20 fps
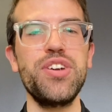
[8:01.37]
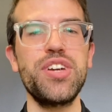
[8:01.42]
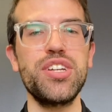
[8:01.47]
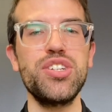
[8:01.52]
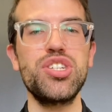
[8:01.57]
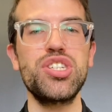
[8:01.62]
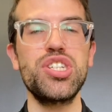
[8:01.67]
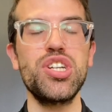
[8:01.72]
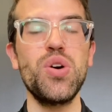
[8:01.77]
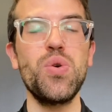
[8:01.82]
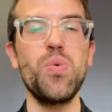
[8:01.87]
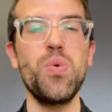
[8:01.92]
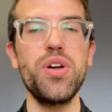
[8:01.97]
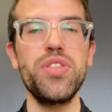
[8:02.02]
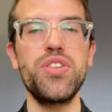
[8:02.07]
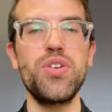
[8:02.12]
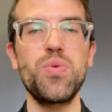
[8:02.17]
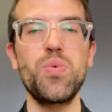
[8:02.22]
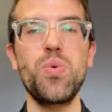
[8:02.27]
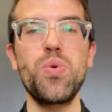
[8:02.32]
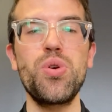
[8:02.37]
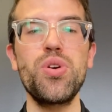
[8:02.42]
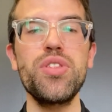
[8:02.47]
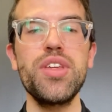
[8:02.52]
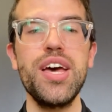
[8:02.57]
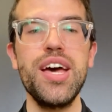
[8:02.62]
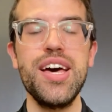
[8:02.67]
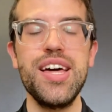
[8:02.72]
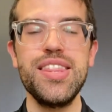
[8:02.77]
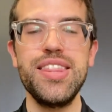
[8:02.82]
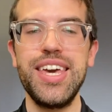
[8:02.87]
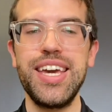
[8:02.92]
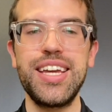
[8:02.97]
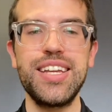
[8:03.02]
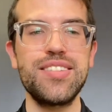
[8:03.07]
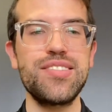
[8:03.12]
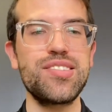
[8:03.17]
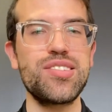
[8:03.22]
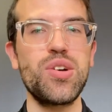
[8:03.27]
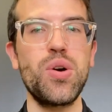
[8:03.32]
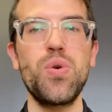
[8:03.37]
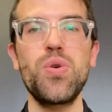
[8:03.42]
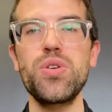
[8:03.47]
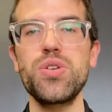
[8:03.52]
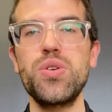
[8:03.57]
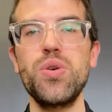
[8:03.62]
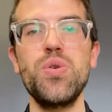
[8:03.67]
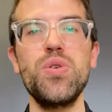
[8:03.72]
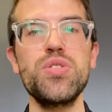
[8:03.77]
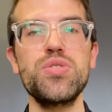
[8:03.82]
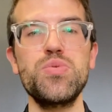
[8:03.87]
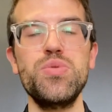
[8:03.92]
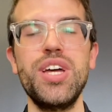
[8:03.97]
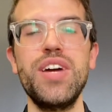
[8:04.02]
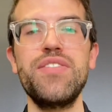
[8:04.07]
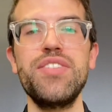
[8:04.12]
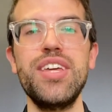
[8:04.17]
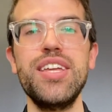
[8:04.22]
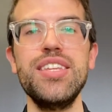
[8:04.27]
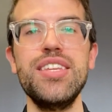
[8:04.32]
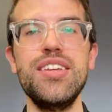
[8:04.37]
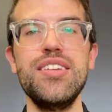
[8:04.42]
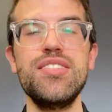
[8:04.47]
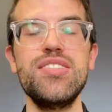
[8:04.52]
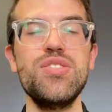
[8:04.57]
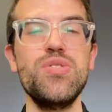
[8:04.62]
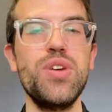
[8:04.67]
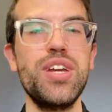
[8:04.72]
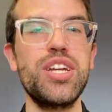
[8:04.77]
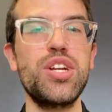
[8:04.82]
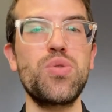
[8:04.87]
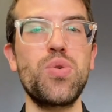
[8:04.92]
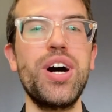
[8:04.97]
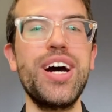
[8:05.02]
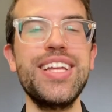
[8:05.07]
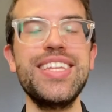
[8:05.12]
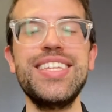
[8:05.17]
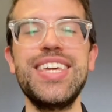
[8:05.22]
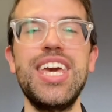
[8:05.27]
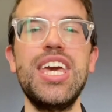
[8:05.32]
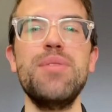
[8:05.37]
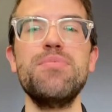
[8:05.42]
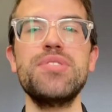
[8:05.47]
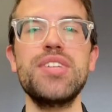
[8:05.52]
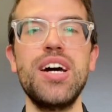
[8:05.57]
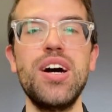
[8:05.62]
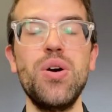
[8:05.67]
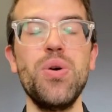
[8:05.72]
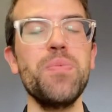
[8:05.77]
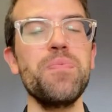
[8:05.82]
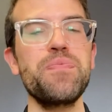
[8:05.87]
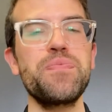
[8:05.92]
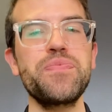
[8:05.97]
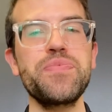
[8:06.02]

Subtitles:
can show what they're worth. They can score goals whenever they need to and grind games out.